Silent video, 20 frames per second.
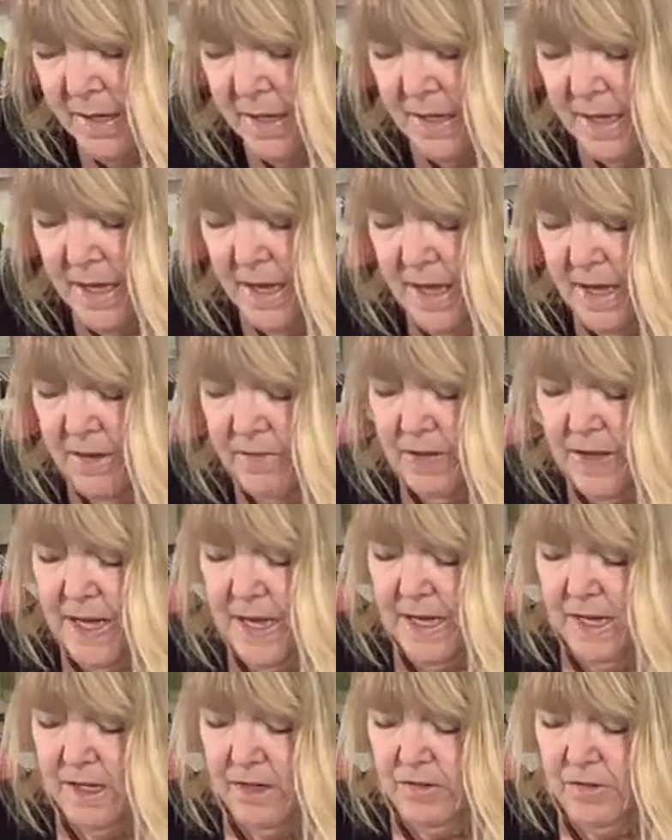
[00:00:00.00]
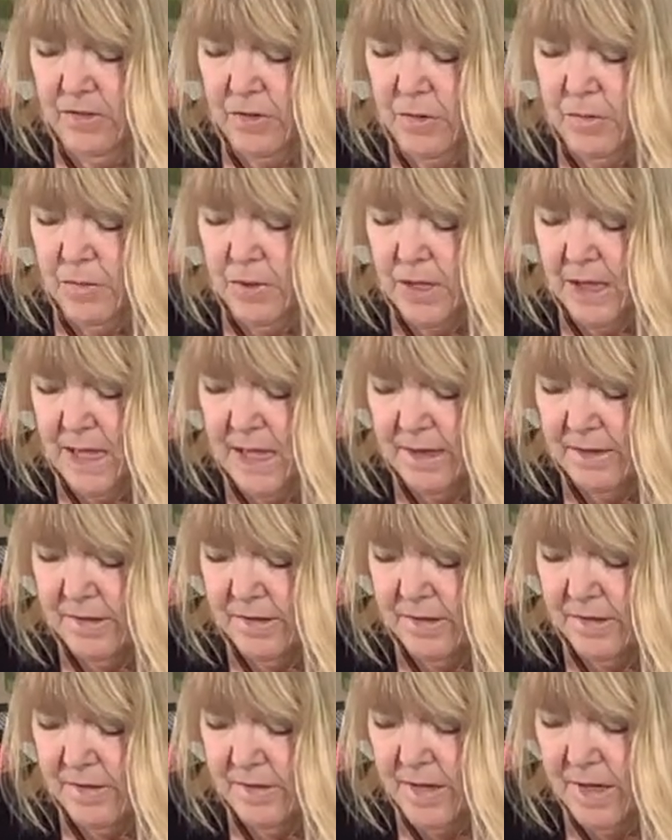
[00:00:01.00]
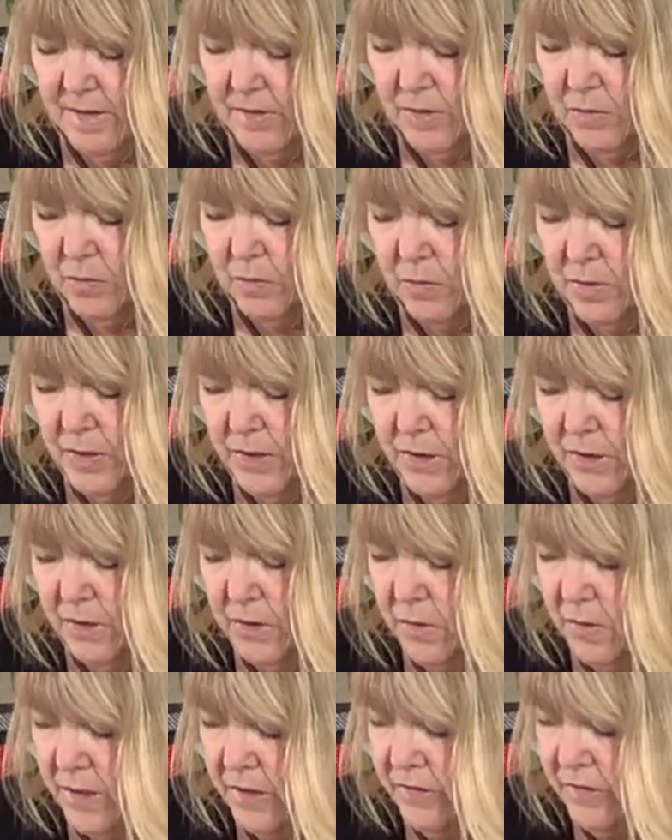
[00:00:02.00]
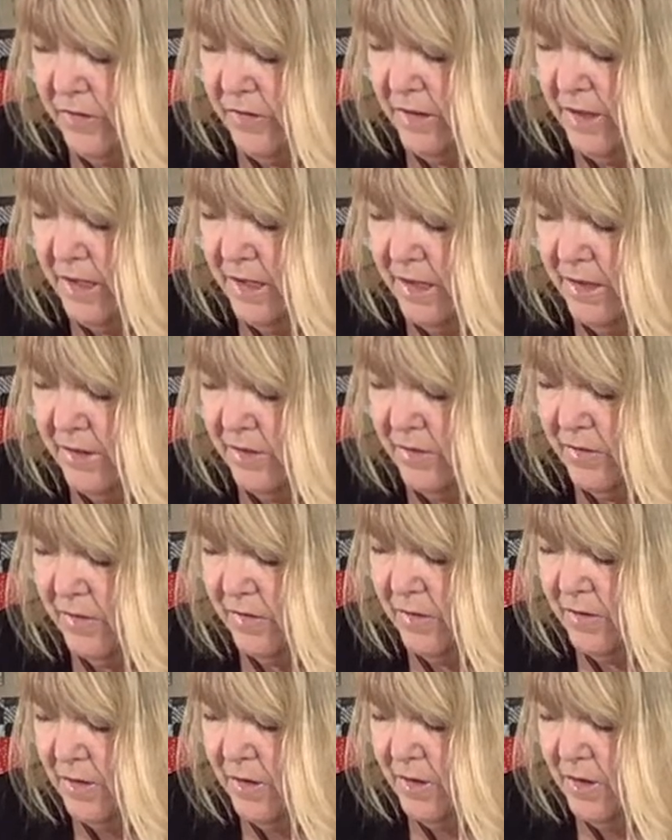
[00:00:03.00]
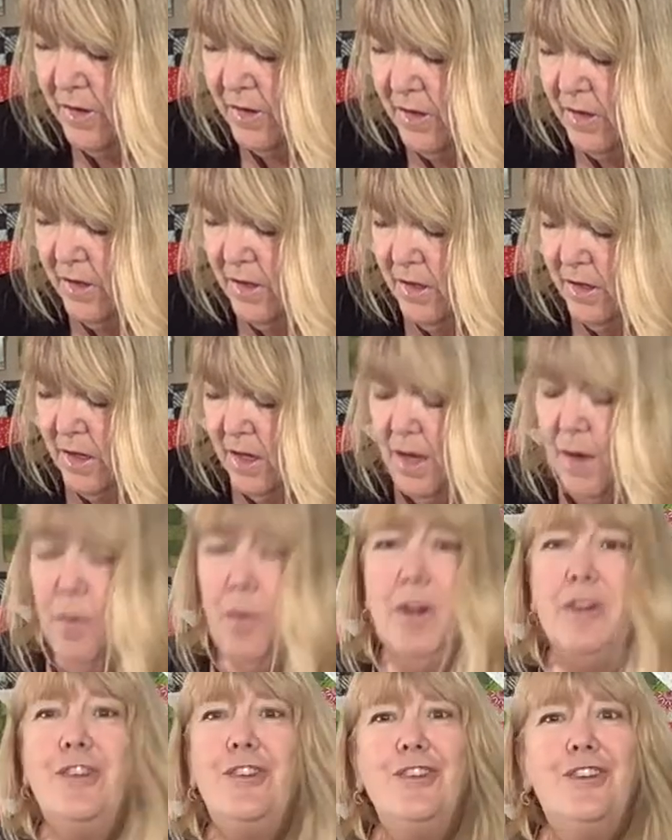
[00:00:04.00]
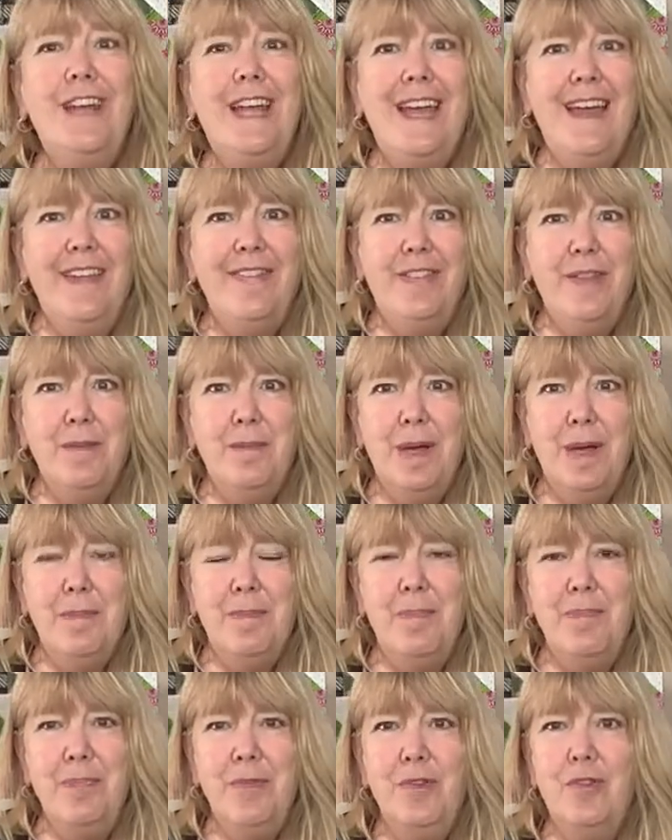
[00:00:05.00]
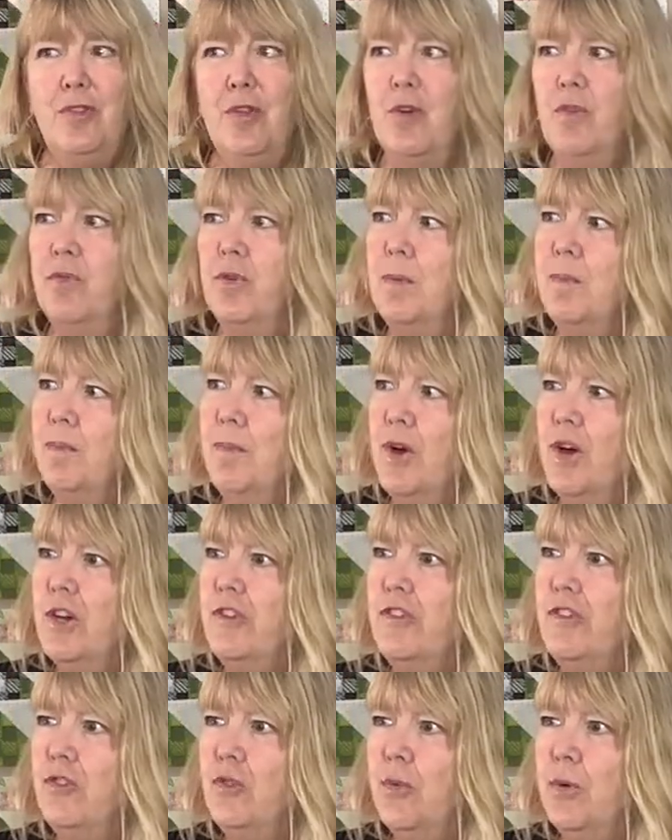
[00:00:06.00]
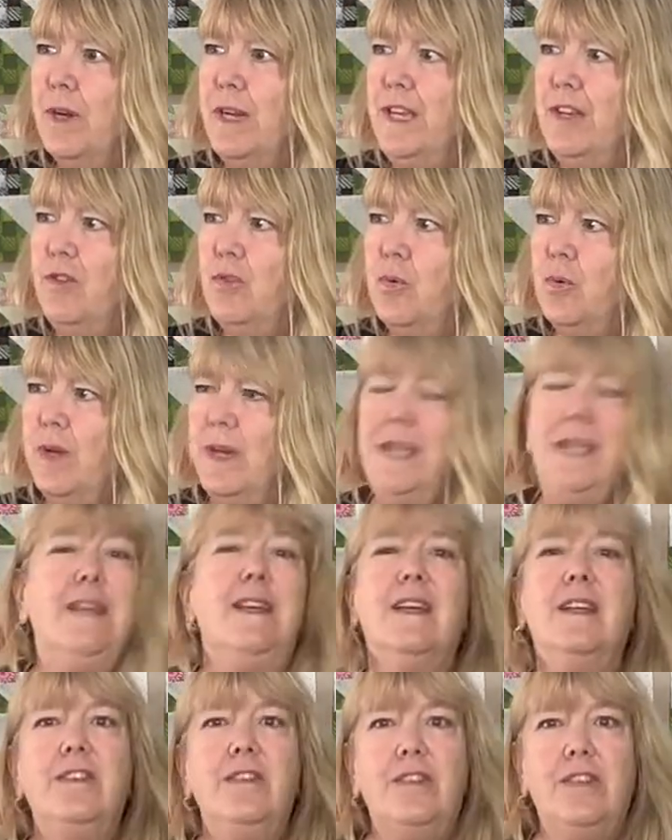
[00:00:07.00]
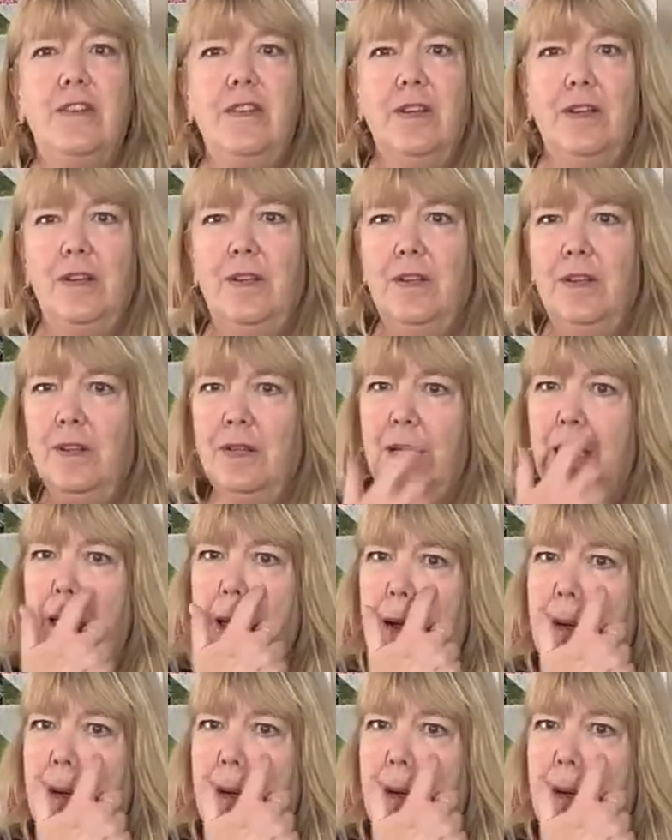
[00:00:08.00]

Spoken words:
have had Zoom classes? And the real question is, I want you to add them up. So from March 2020 until,